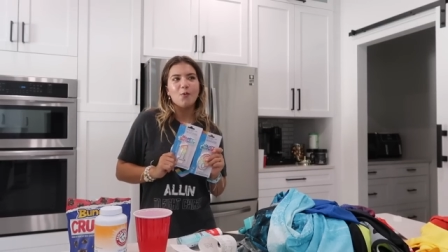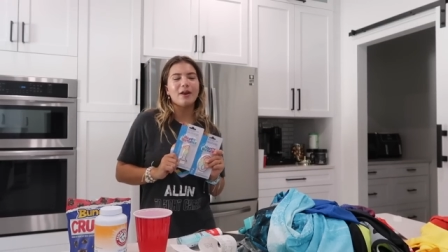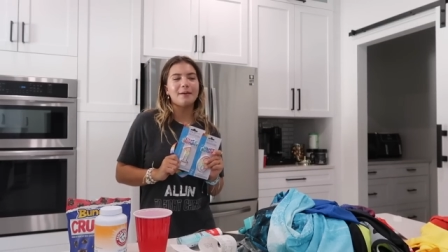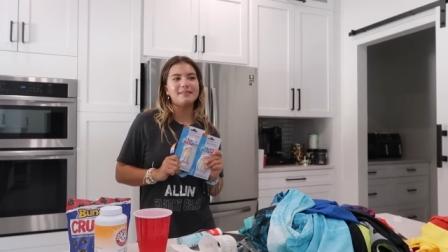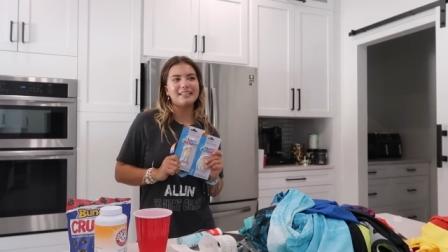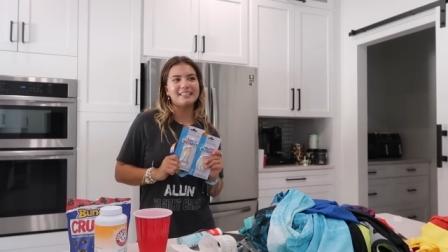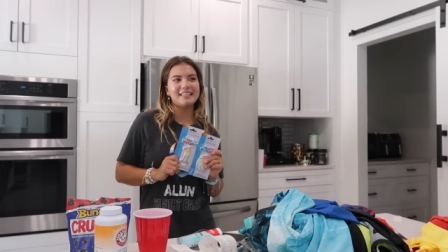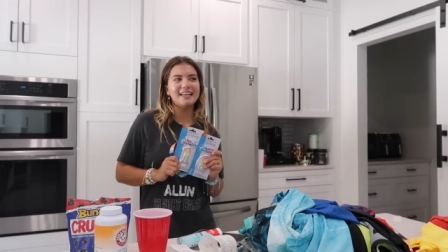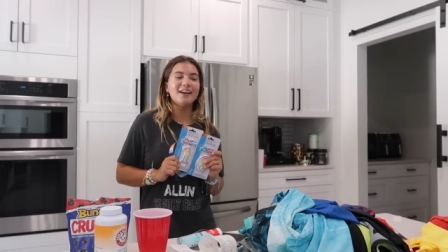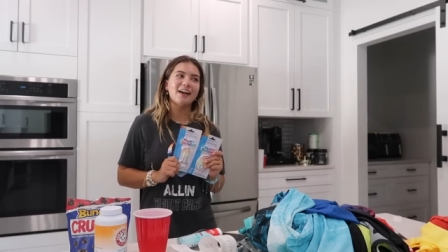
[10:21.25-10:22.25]
When I'm
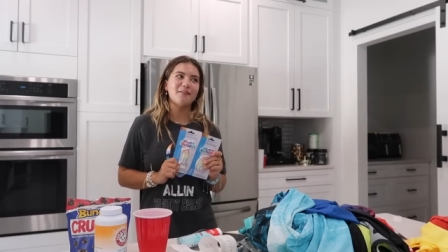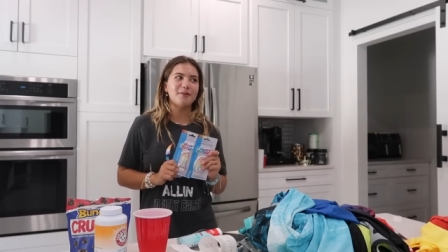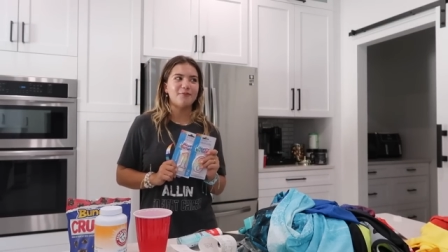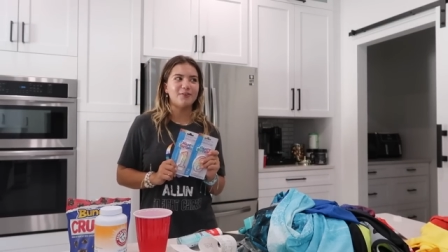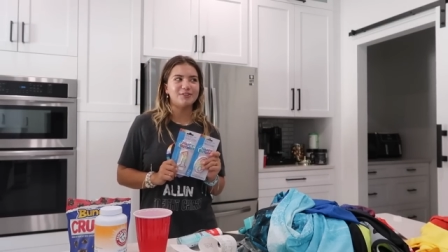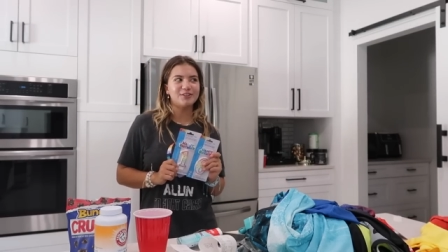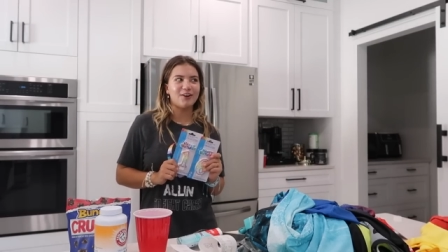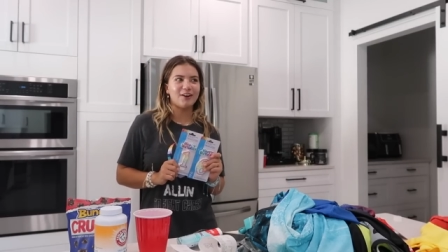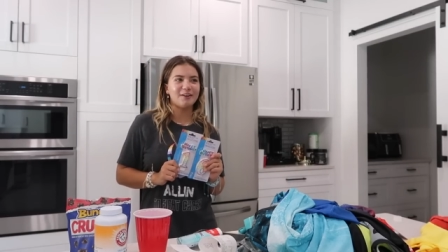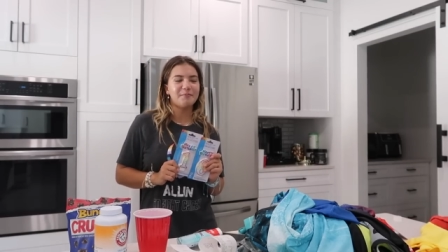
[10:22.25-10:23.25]
sixteen, I'll have my first
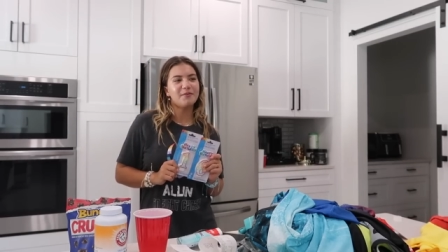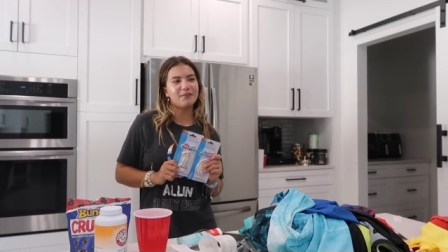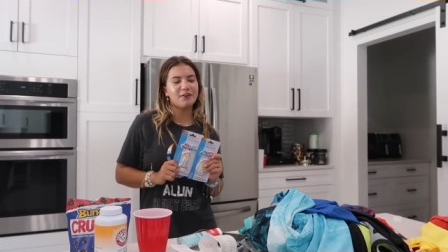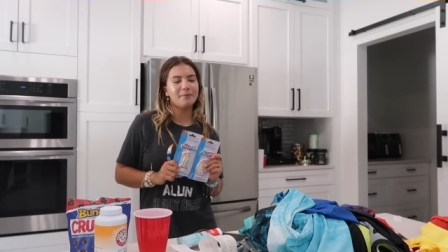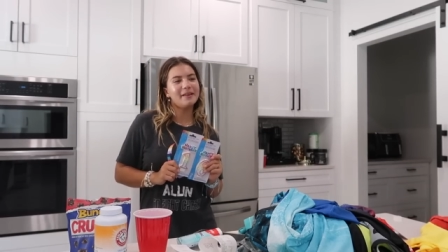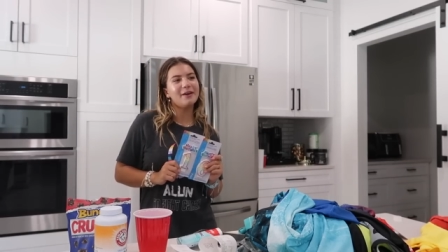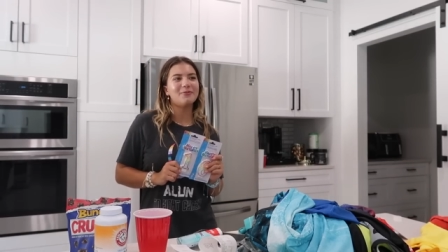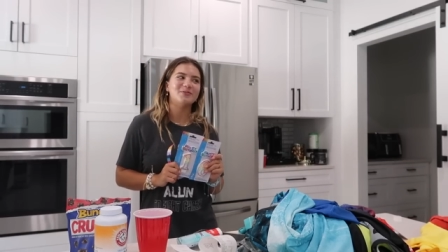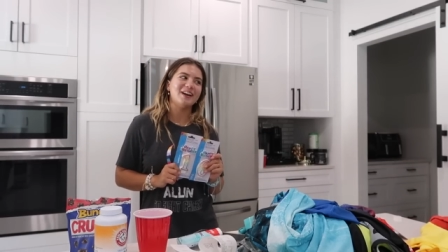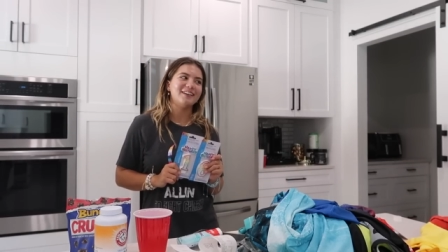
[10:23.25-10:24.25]
car, preferably
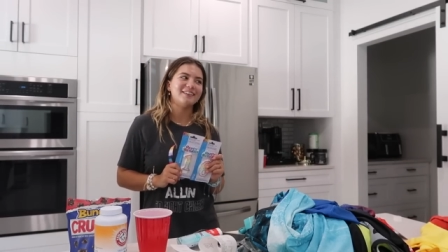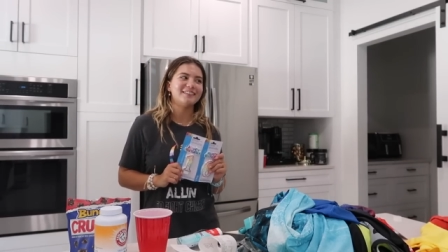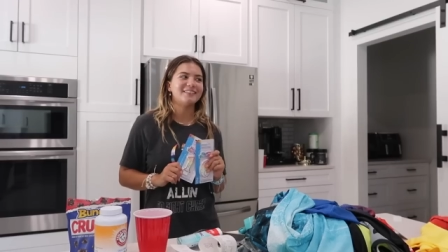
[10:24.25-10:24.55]
red.